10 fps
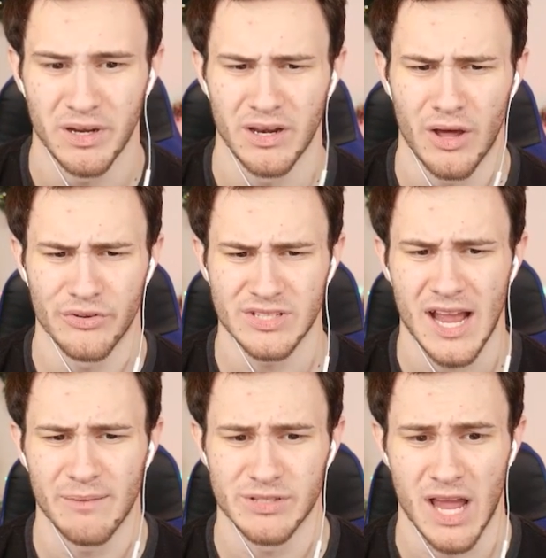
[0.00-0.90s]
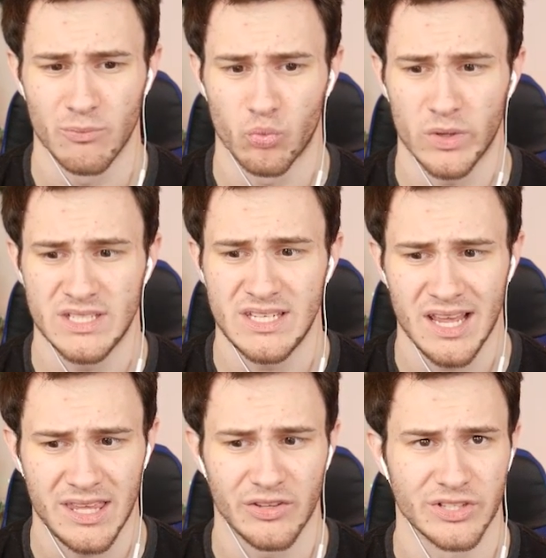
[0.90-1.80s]
but other times I'm
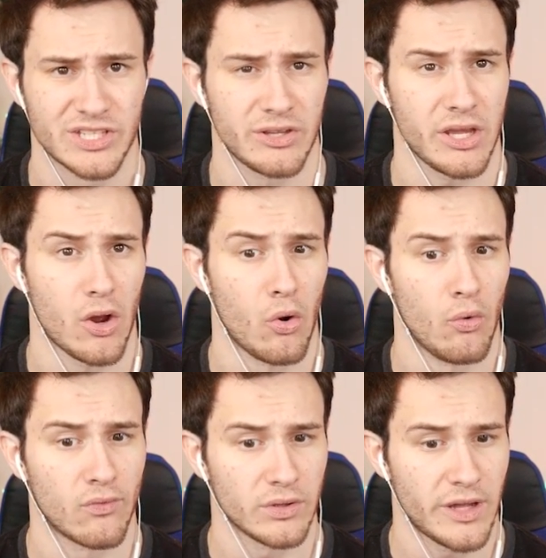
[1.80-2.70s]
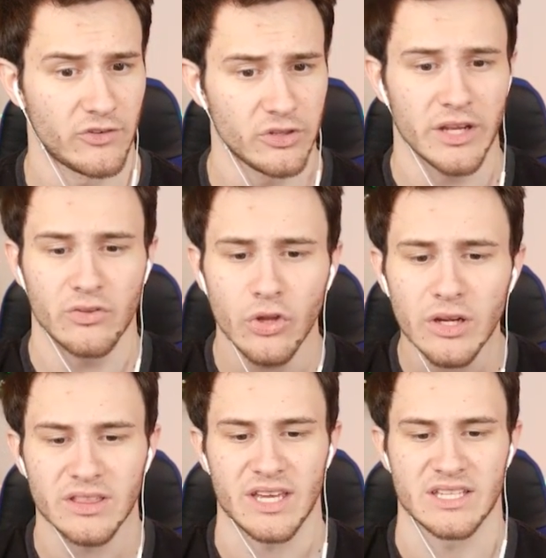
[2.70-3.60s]
ridiculously over-leveled. Like,
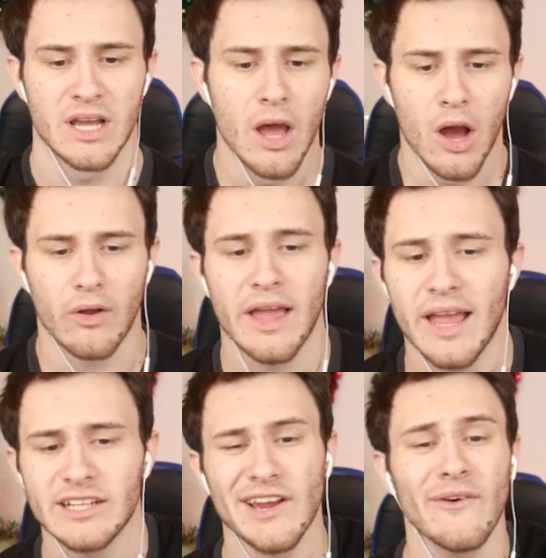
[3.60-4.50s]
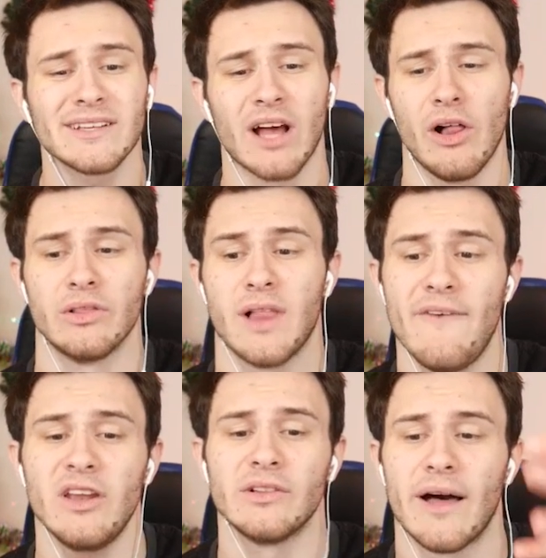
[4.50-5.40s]
look at this. Okay, Kaichiro is
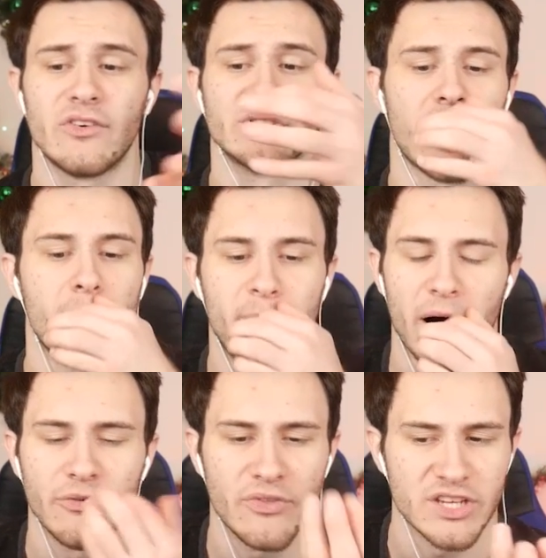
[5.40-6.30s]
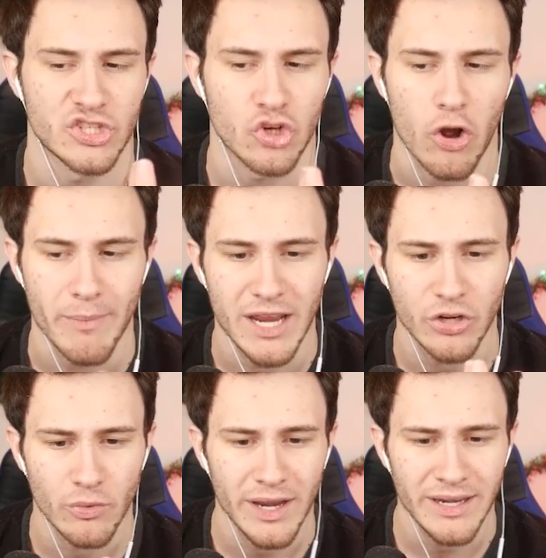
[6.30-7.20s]
11 levels above this
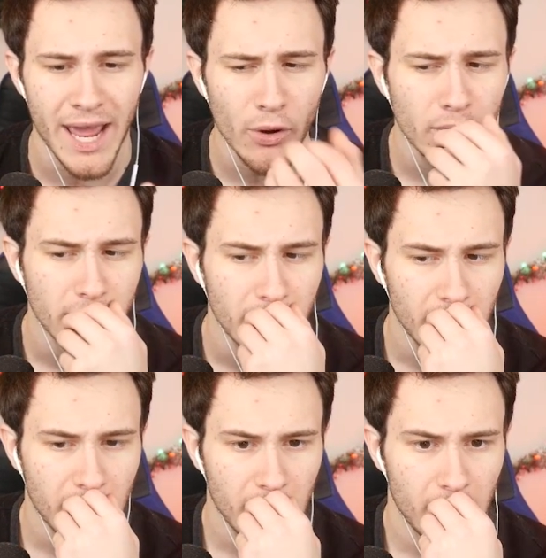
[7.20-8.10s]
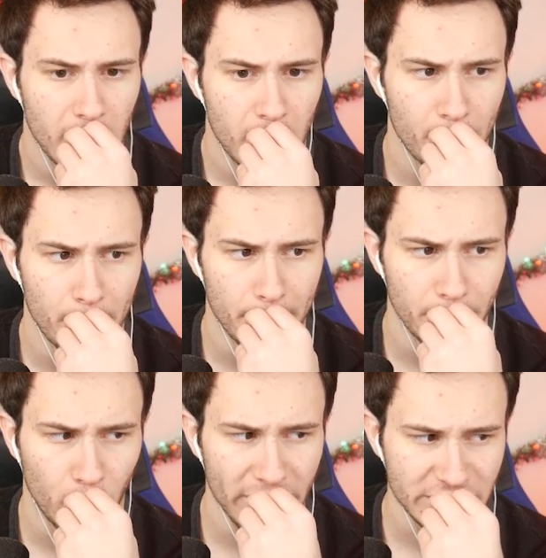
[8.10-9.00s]
Charmander right now,
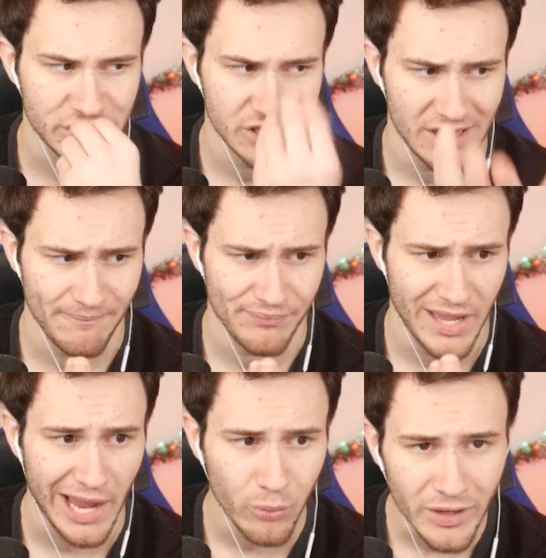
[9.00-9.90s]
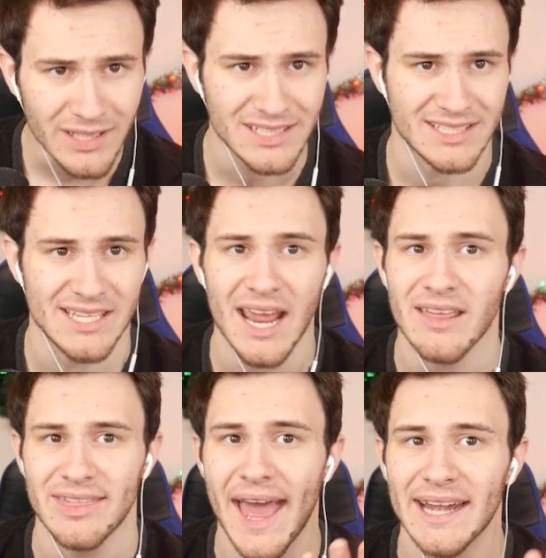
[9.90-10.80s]
which I wouldn't say
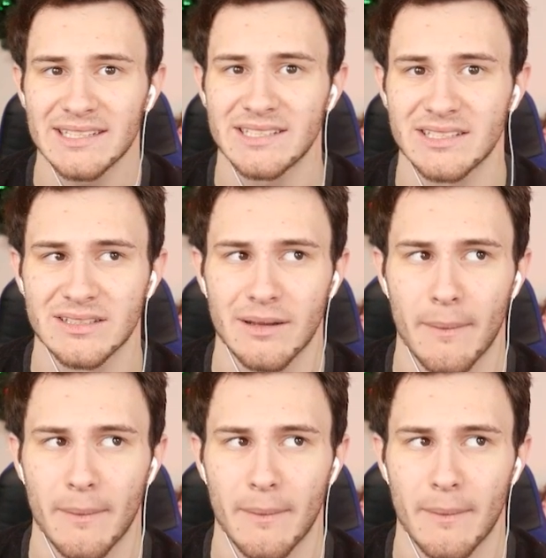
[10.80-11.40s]
that's